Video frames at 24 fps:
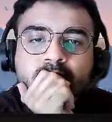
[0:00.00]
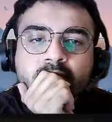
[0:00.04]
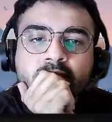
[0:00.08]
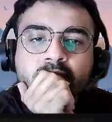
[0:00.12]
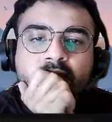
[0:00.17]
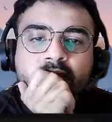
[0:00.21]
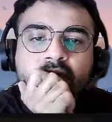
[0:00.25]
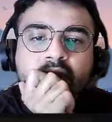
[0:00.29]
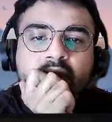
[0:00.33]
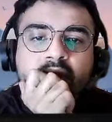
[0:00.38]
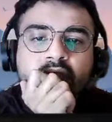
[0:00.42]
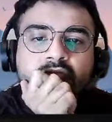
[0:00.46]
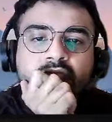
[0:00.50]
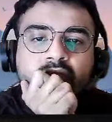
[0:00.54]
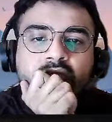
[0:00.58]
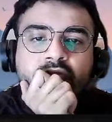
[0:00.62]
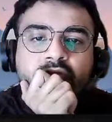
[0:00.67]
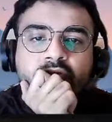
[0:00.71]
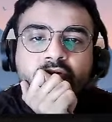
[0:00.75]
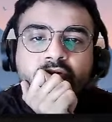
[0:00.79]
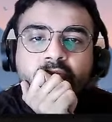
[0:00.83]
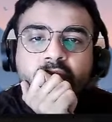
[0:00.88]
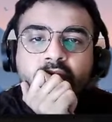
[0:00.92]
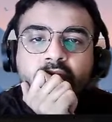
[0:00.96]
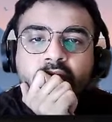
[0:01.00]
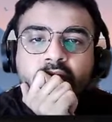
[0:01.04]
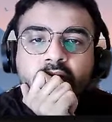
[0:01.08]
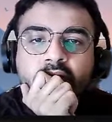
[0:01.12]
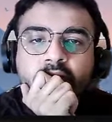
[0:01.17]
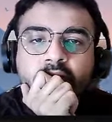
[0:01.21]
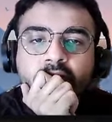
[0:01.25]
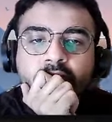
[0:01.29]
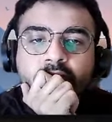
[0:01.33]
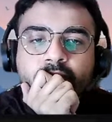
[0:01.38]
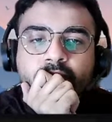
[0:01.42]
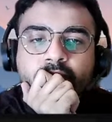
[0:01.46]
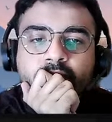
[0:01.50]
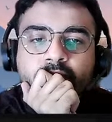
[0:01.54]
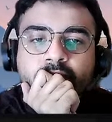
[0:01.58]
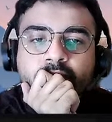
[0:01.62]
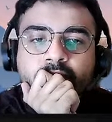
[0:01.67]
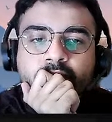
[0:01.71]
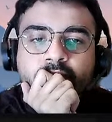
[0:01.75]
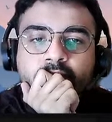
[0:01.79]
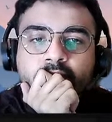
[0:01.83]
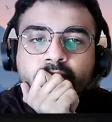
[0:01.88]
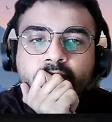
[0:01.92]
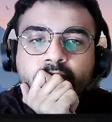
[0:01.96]
Knight f7 could be an idea.
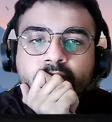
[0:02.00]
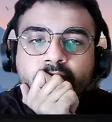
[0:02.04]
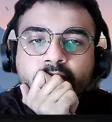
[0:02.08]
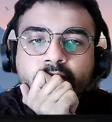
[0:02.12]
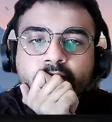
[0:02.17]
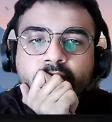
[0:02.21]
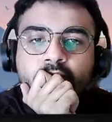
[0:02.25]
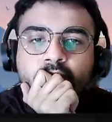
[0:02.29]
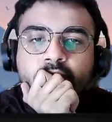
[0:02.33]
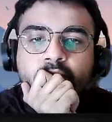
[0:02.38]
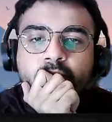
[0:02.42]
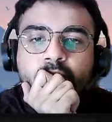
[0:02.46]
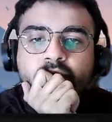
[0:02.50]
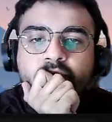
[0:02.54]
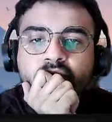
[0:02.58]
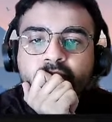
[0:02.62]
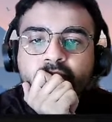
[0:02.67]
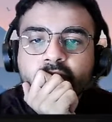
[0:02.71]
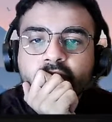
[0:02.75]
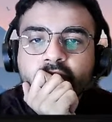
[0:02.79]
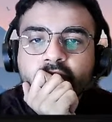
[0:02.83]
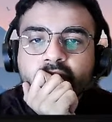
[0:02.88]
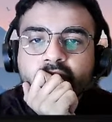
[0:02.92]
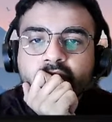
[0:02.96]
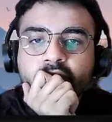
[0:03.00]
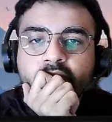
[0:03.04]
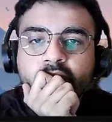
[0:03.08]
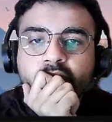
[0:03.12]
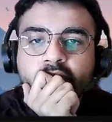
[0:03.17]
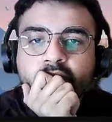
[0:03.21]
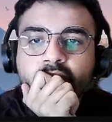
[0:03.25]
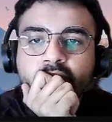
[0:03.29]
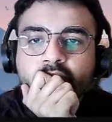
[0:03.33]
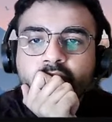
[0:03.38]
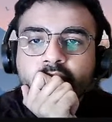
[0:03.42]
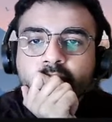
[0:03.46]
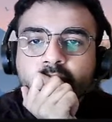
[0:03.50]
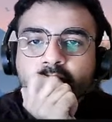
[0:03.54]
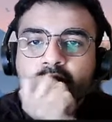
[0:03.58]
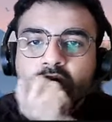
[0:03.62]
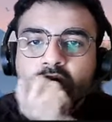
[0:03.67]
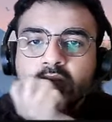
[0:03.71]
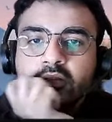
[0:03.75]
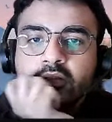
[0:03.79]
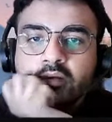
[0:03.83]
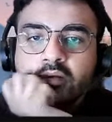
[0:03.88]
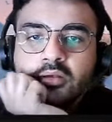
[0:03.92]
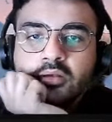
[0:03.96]
Or bishop f7 could be
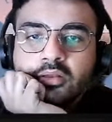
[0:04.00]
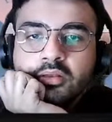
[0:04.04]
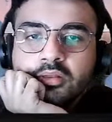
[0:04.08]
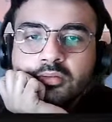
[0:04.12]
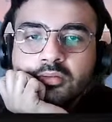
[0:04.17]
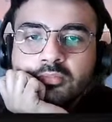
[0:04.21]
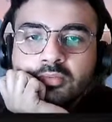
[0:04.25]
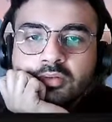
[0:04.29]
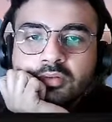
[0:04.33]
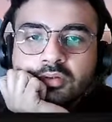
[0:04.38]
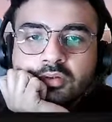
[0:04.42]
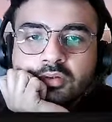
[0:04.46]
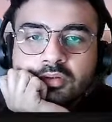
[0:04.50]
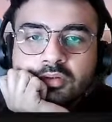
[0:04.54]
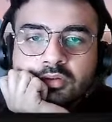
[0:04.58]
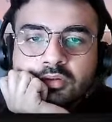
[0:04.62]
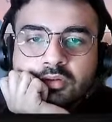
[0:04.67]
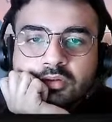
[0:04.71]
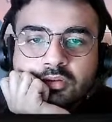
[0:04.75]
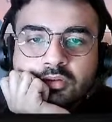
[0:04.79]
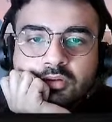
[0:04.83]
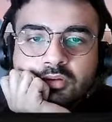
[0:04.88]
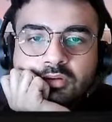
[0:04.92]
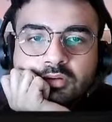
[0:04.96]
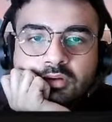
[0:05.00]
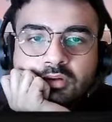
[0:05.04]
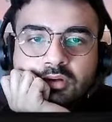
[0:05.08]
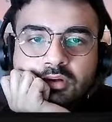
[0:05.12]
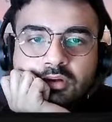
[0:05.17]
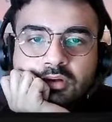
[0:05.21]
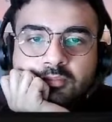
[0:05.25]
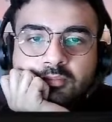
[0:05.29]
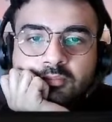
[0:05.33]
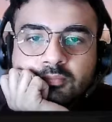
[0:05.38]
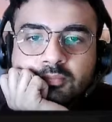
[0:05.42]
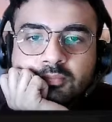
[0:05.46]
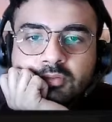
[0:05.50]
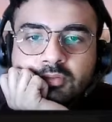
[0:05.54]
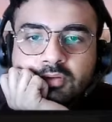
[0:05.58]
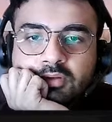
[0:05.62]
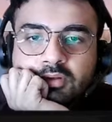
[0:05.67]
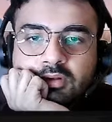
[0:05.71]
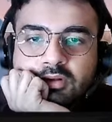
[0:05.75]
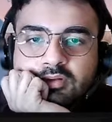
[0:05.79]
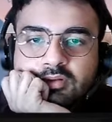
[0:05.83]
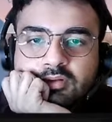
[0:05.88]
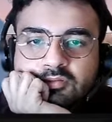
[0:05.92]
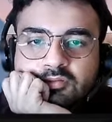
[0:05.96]
another idea. Okay,
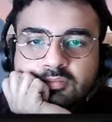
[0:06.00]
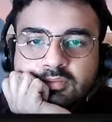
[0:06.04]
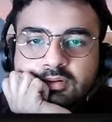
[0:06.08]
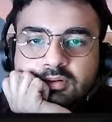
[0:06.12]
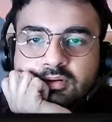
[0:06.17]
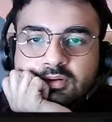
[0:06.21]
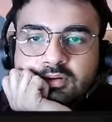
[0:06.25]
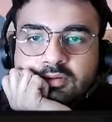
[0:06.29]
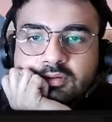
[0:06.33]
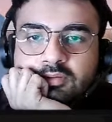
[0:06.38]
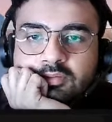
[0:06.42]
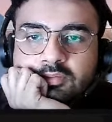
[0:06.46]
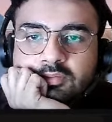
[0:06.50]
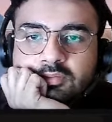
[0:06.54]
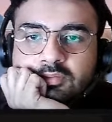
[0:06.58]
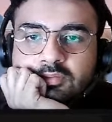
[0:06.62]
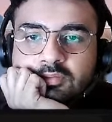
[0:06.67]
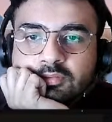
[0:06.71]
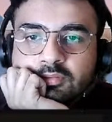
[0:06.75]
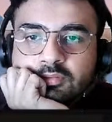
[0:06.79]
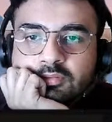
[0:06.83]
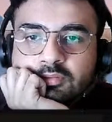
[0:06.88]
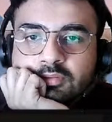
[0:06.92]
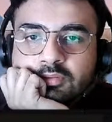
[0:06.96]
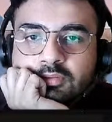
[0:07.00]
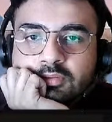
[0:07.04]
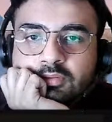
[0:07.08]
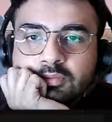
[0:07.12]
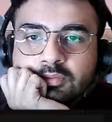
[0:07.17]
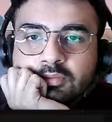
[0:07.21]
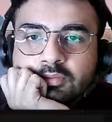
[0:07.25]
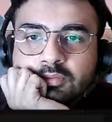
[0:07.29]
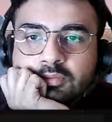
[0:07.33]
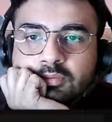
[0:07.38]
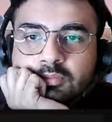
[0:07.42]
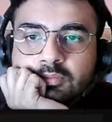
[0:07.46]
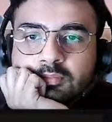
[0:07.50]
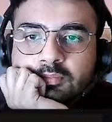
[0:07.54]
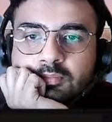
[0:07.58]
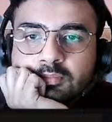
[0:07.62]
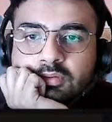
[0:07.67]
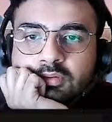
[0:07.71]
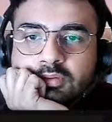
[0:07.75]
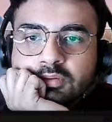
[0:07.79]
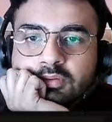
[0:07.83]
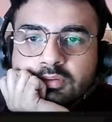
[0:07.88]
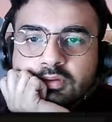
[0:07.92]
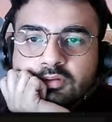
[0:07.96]
that's fine.
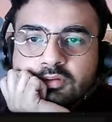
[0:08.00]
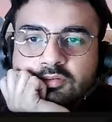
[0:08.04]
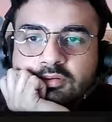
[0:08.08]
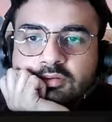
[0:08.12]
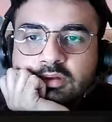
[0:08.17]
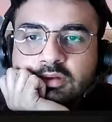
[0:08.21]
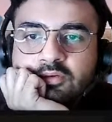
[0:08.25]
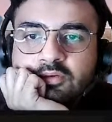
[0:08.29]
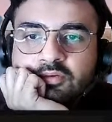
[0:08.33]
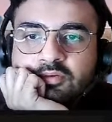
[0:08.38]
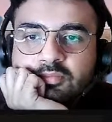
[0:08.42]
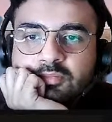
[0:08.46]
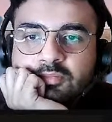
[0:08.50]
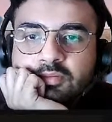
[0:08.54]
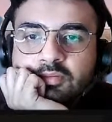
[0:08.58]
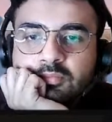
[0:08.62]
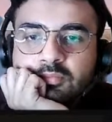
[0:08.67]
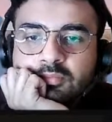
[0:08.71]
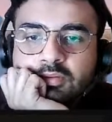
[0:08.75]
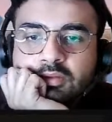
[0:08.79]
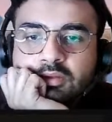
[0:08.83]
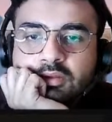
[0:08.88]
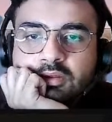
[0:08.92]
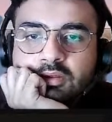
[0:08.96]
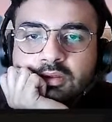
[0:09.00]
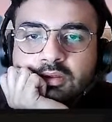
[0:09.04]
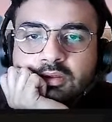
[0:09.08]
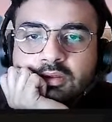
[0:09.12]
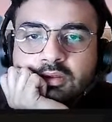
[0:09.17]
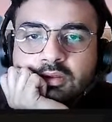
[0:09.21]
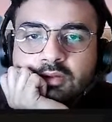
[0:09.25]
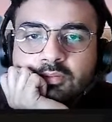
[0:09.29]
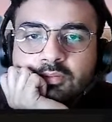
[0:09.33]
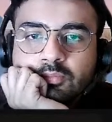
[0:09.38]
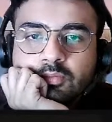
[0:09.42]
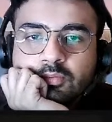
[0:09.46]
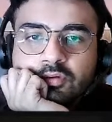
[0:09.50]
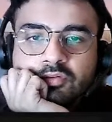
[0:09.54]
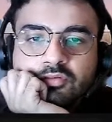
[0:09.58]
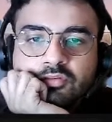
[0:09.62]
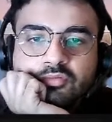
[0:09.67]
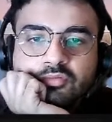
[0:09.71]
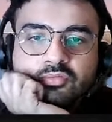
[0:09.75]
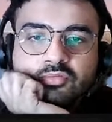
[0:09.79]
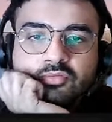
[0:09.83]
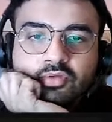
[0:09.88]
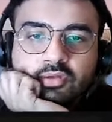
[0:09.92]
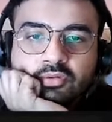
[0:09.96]
But this allows me to play. What
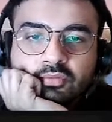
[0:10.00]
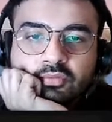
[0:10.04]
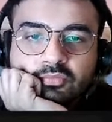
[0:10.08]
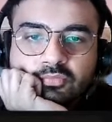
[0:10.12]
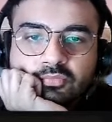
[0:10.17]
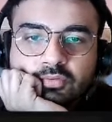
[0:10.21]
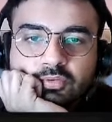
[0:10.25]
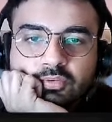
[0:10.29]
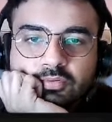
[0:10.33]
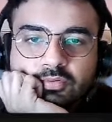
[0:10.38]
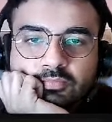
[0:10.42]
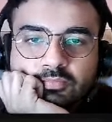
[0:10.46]
should I go for?